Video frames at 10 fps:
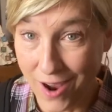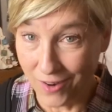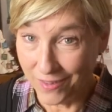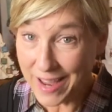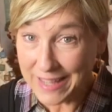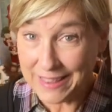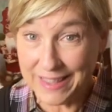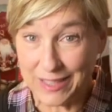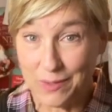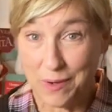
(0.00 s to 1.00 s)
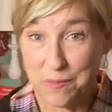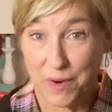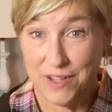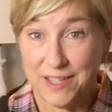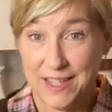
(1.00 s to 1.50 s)
All right, that's what I'm
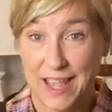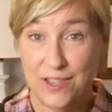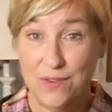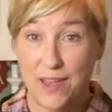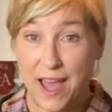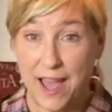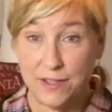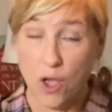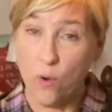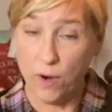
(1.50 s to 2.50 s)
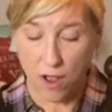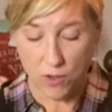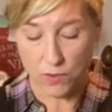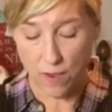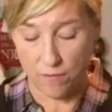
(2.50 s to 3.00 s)
wearing today, you guys. Oh, and I
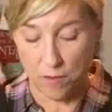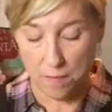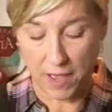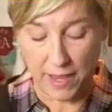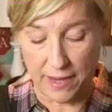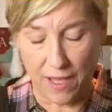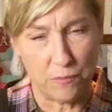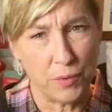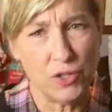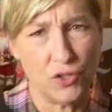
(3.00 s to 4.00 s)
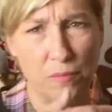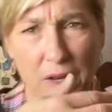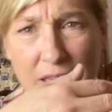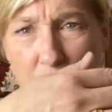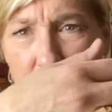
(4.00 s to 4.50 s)
also have on my, I'm pretty sure I'm
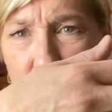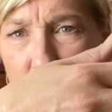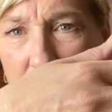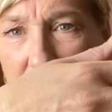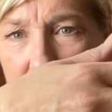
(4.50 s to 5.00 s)
gonna keep this ring.